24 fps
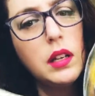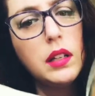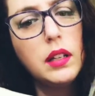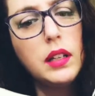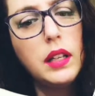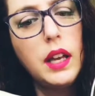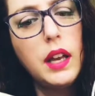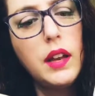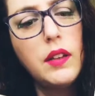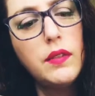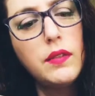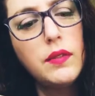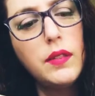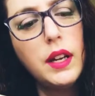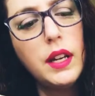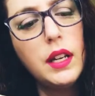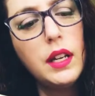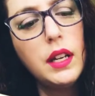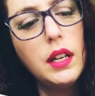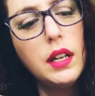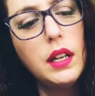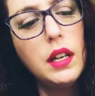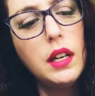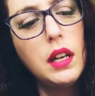Can't
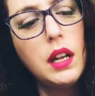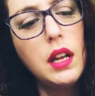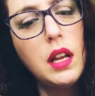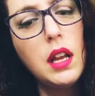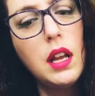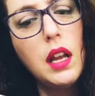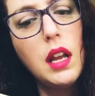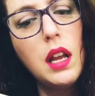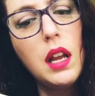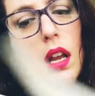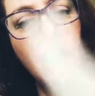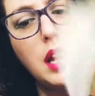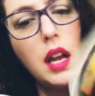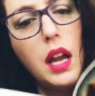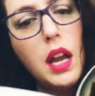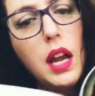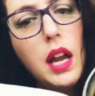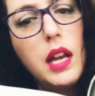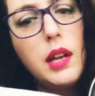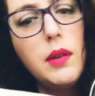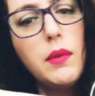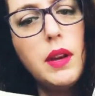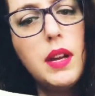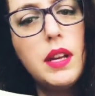find it.
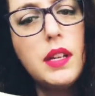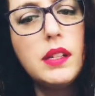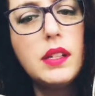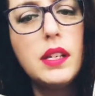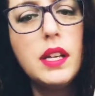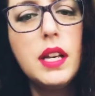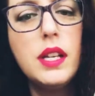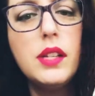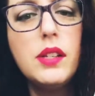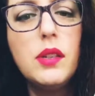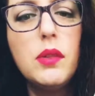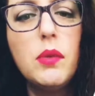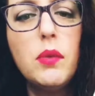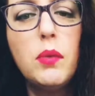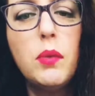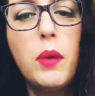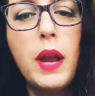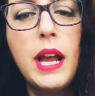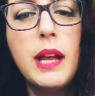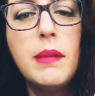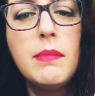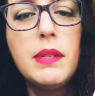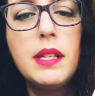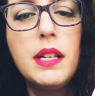Anyways, it's
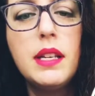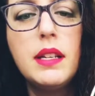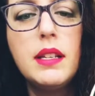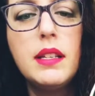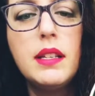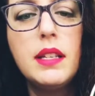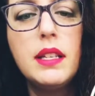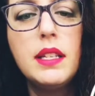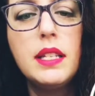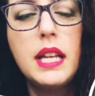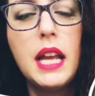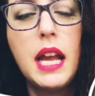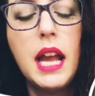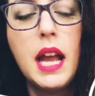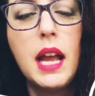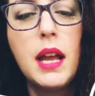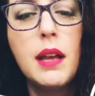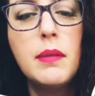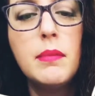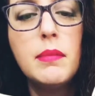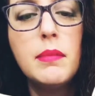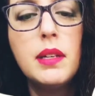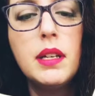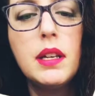Ramses the
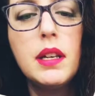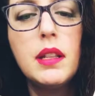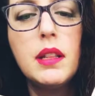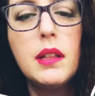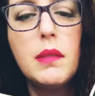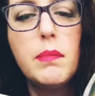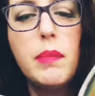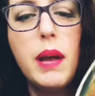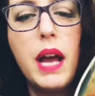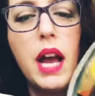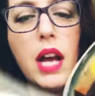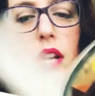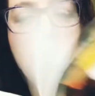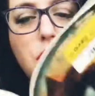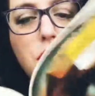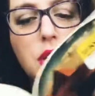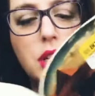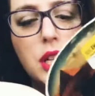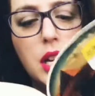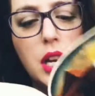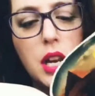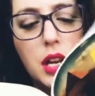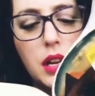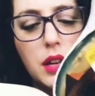Damned, The
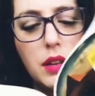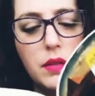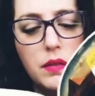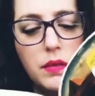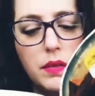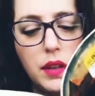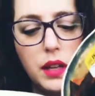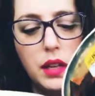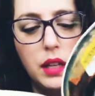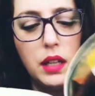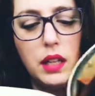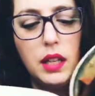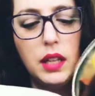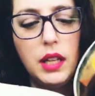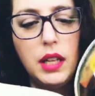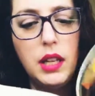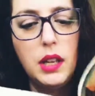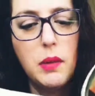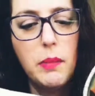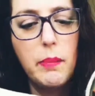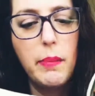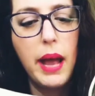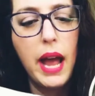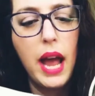Passion of
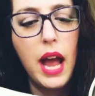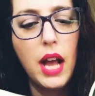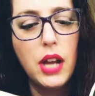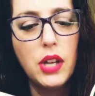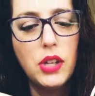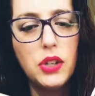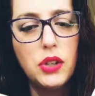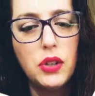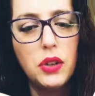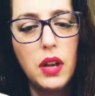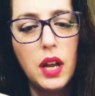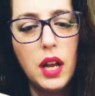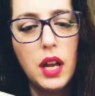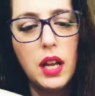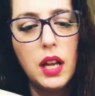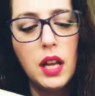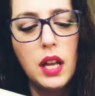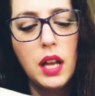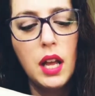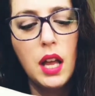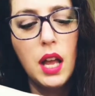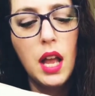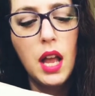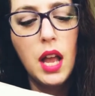Cleopatra,
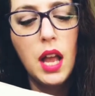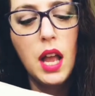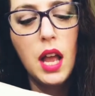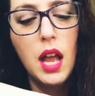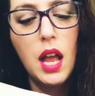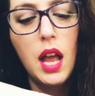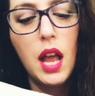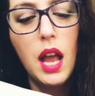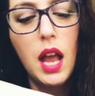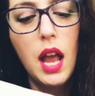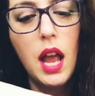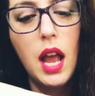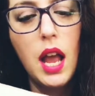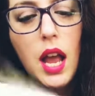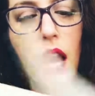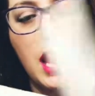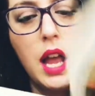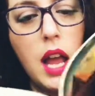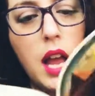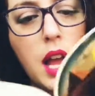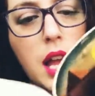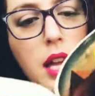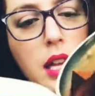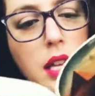
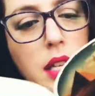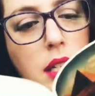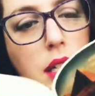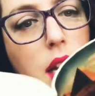and